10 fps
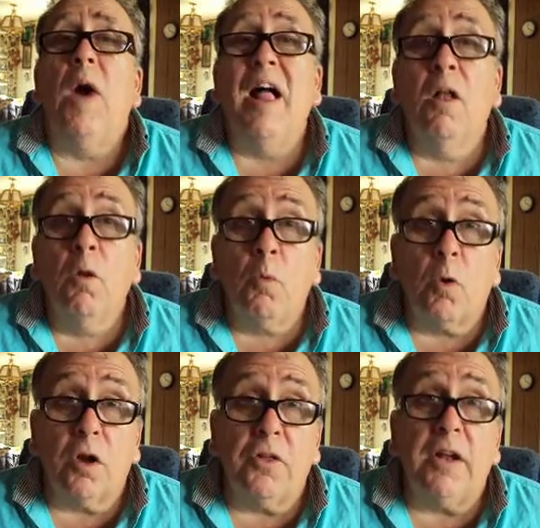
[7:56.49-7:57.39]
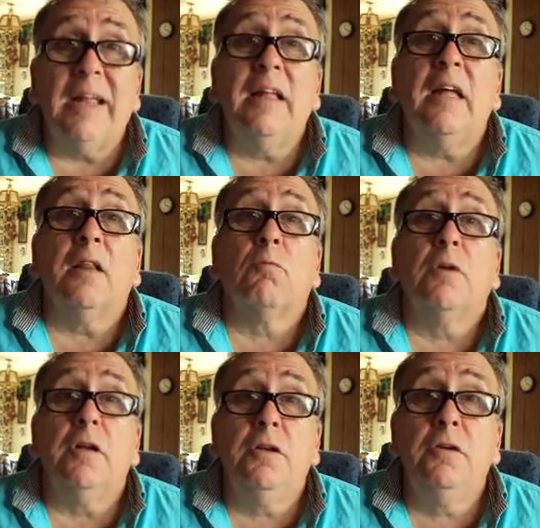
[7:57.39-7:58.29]
Well worth it.
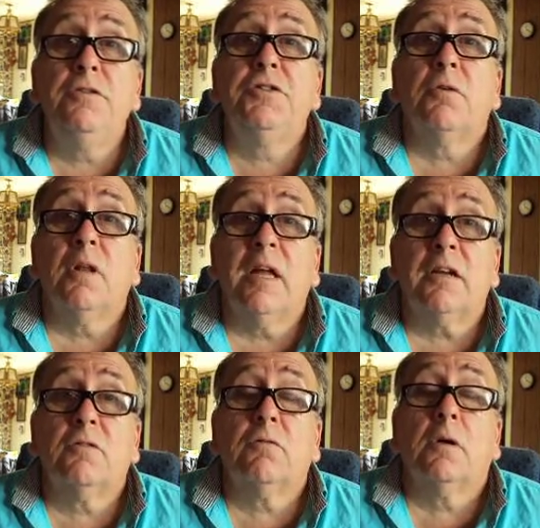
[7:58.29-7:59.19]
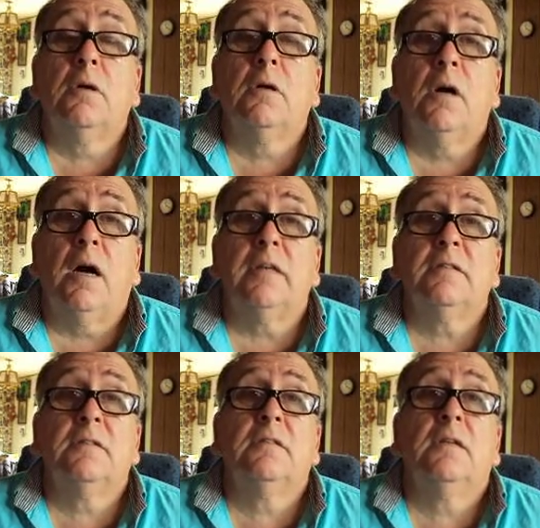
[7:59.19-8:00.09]
It'll reduce your electrical
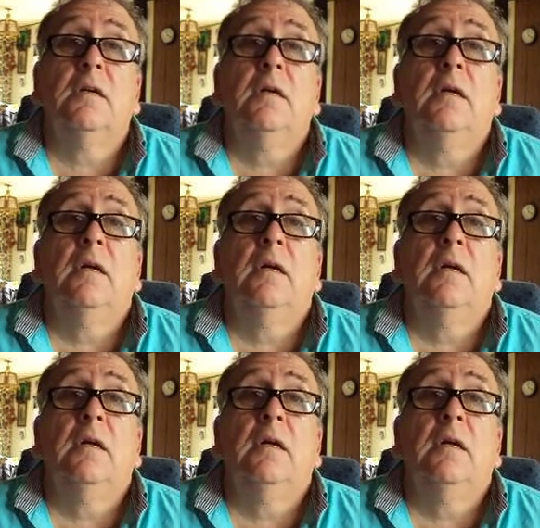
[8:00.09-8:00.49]
costs.